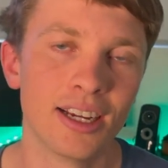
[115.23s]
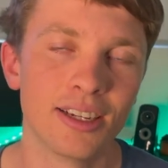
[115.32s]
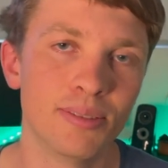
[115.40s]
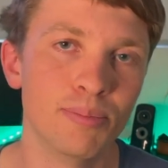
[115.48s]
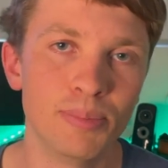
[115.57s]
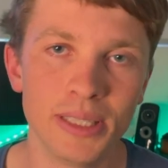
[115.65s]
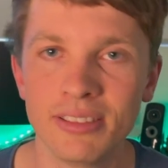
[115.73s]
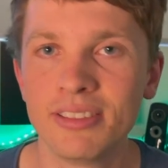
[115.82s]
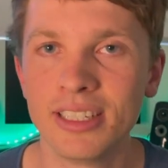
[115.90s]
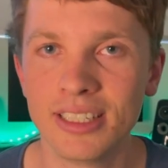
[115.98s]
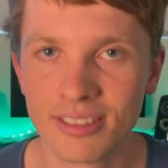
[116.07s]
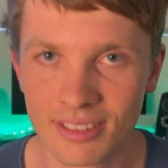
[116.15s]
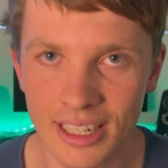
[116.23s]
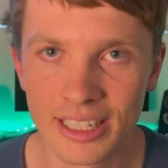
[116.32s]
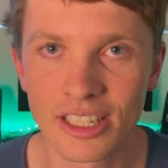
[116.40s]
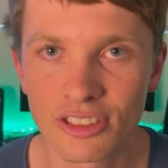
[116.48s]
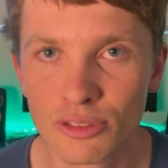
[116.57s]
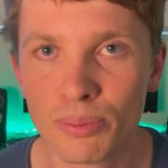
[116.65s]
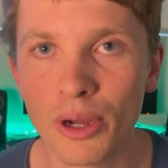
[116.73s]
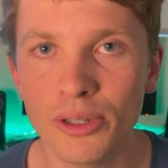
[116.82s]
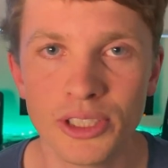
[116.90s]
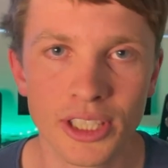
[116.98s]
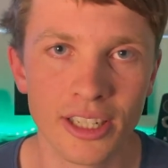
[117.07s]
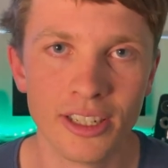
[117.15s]
be seen as like
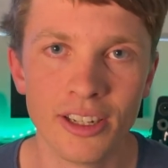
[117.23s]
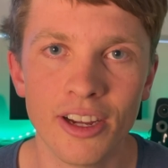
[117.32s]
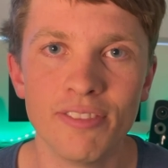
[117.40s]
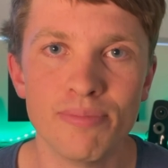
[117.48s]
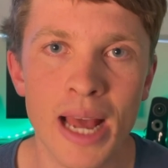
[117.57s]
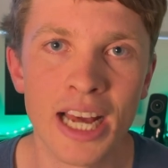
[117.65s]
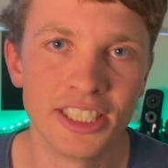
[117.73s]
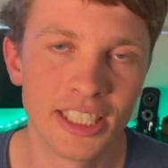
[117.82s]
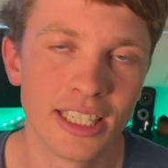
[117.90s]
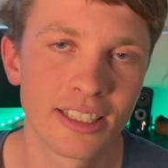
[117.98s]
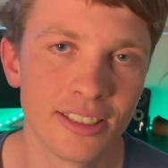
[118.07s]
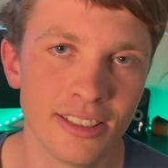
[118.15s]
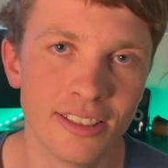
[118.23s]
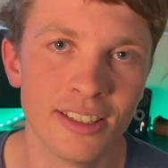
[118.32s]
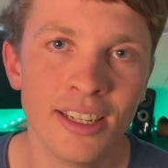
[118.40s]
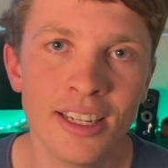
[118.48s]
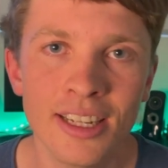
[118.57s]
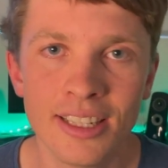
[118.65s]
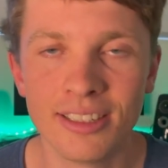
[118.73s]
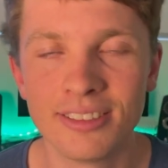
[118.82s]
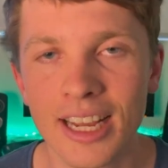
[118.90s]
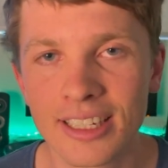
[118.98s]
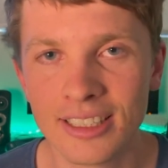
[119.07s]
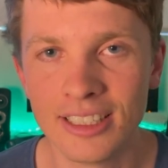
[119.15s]
exposure of magic and the
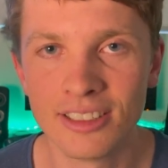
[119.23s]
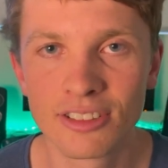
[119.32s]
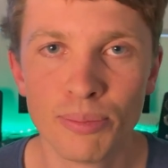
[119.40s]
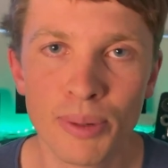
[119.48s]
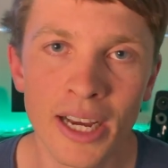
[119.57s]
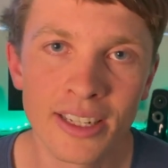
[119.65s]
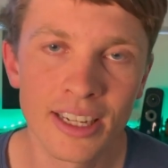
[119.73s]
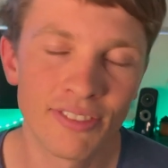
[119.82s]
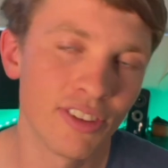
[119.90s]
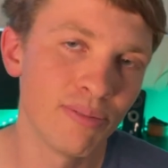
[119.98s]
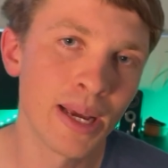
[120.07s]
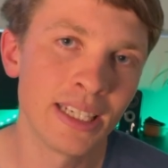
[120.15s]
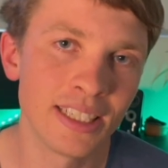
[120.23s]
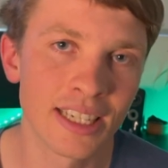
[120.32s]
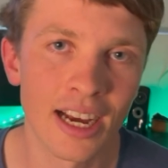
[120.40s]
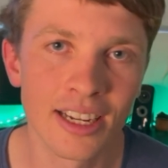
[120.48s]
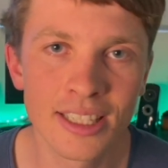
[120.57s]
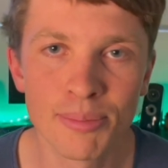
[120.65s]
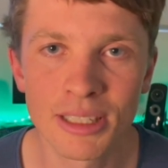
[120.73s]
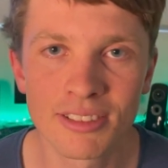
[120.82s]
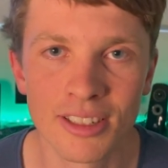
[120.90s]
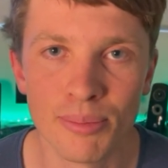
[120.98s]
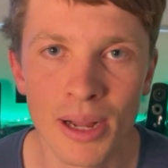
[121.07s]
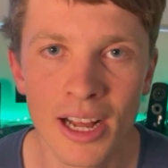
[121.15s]
techniques. But if you've made any card gimmicks
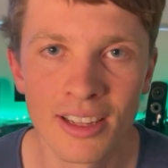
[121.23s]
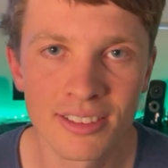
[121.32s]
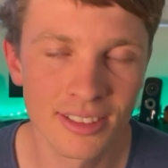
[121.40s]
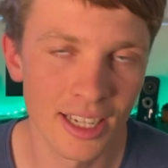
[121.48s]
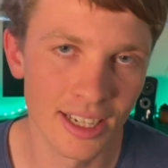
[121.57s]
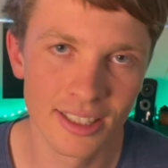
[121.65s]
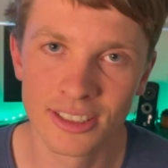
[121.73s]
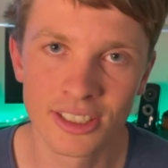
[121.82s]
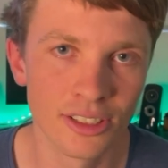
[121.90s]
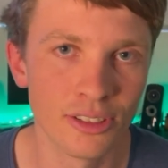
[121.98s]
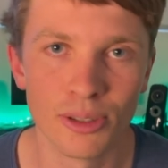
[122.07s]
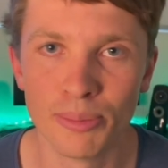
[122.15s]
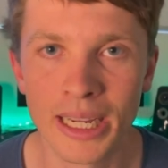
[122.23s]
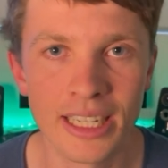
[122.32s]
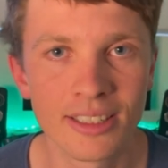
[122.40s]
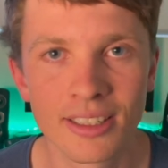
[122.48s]
in the past, this should all make